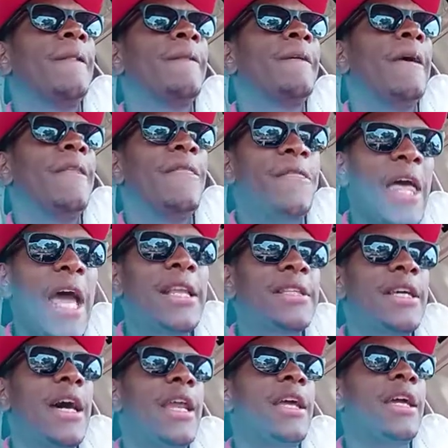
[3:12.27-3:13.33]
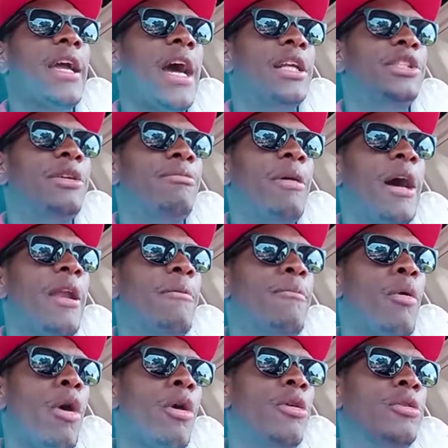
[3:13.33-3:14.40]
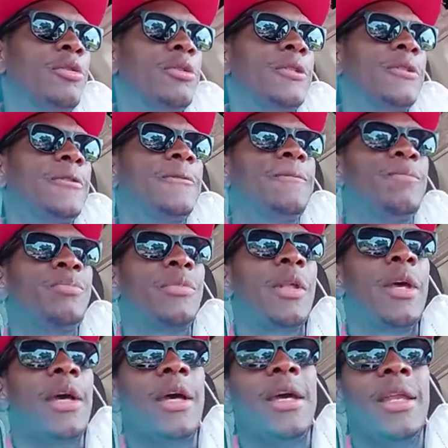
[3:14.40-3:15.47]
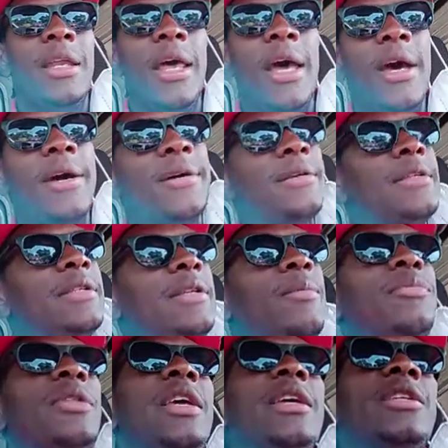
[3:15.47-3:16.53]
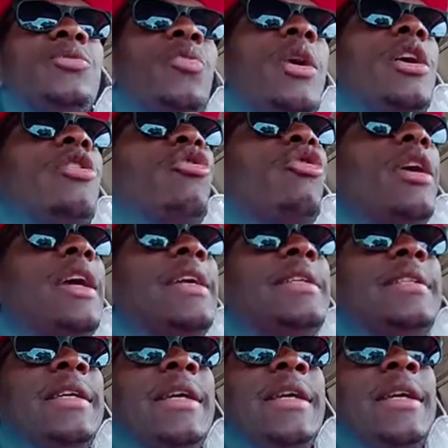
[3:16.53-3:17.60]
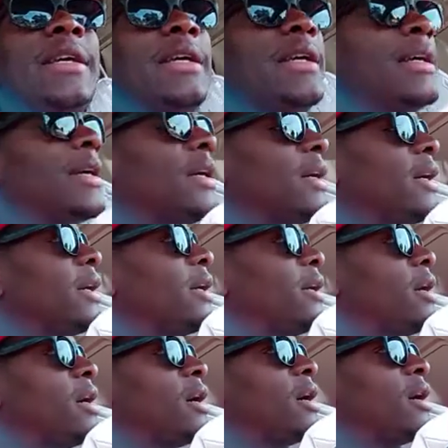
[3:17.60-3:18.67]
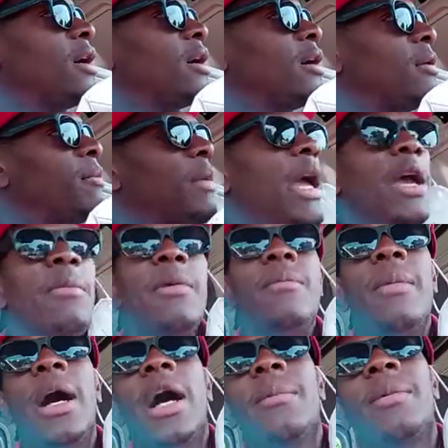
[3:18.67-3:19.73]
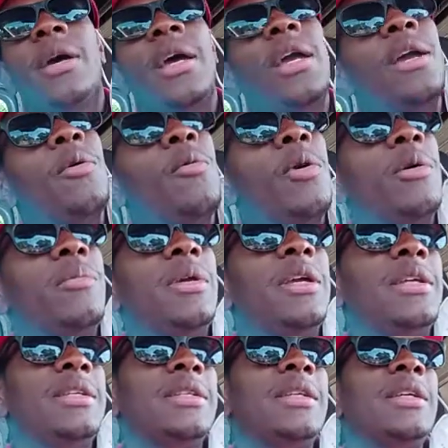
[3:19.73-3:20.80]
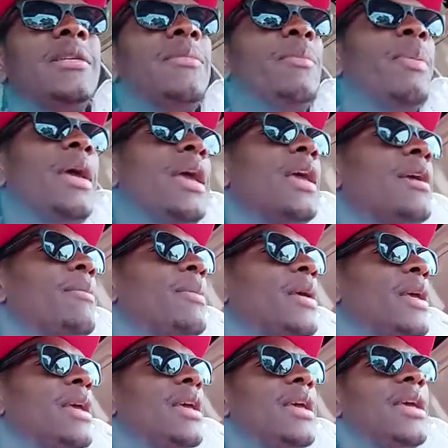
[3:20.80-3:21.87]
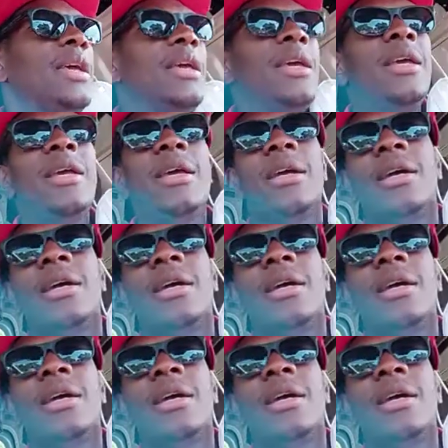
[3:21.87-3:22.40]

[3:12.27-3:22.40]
And that's how they got you by the balls. Now, some things went crazy. Baby mama ain't want me to see the baby.